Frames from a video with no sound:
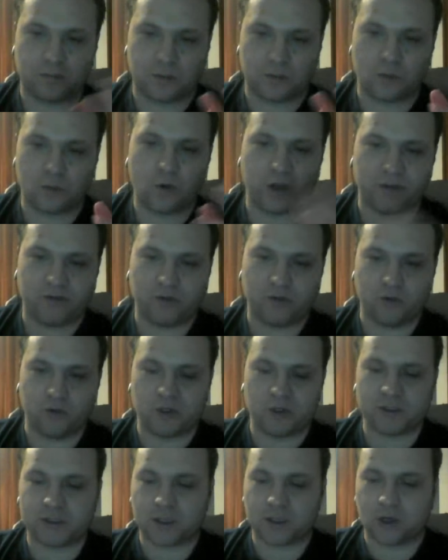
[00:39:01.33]
quite a few
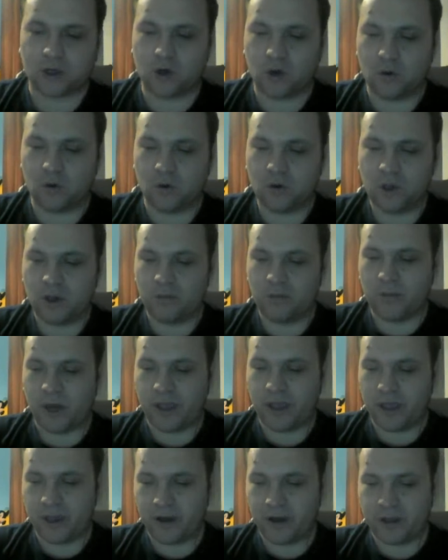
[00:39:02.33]
years ago, by
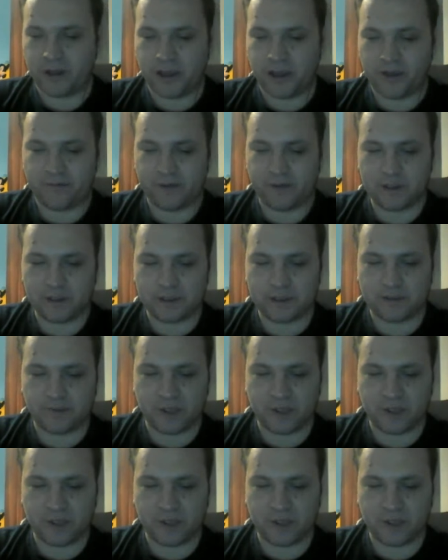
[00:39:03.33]
Eric Evans.